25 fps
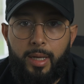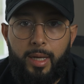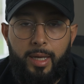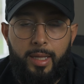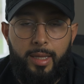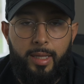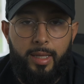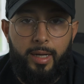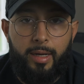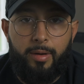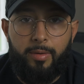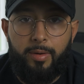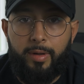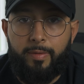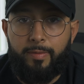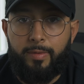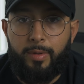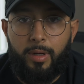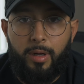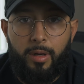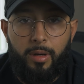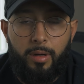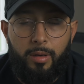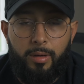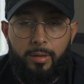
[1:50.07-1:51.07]
and then I would have
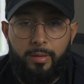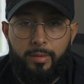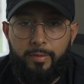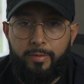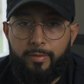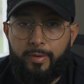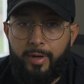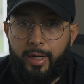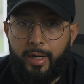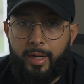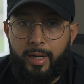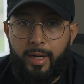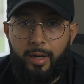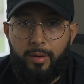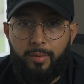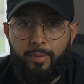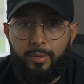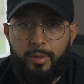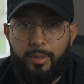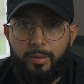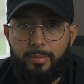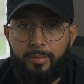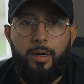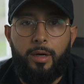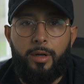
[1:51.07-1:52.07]
to call and fight it out
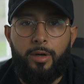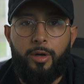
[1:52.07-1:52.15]
with them.